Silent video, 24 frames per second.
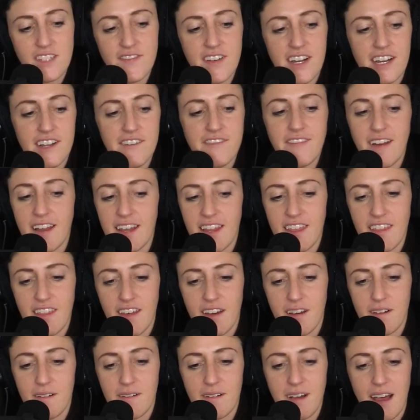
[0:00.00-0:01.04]
It's very
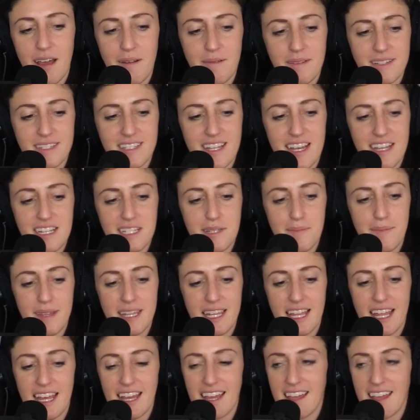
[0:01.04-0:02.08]
funny, though, I will say, to be